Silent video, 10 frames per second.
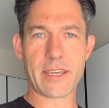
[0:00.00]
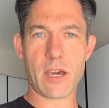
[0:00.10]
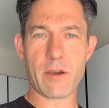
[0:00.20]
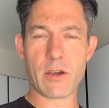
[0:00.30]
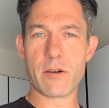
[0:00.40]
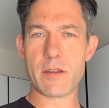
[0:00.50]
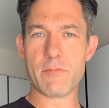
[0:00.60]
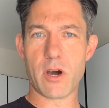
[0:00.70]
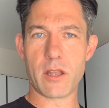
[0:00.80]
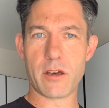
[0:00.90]
are going on
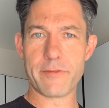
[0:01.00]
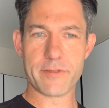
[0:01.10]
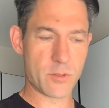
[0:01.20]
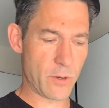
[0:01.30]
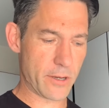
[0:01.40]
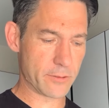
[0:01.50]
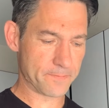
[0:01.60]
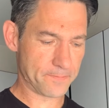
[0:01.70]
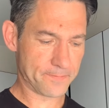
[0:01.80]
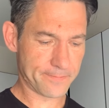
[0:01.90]
in my life as well.